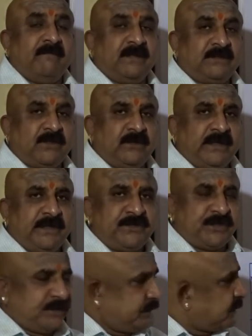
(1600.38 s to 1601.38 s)
without
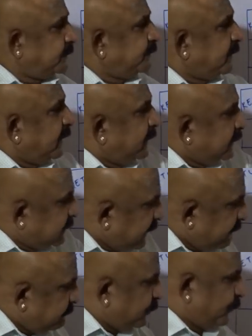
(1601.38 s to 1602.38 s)
any change,
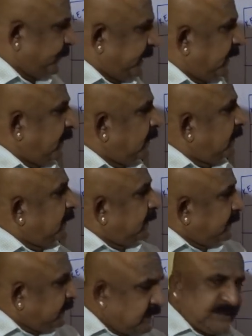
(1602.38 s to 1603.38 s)
same Jupiter,
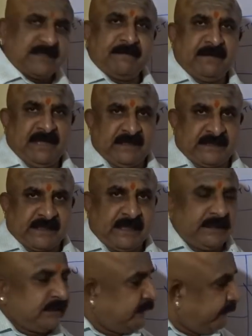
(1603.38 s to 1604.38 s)
this is a male
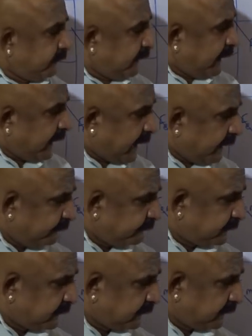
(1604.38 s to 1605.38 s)
chart,
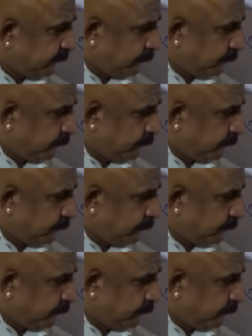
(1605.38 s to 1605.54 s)
after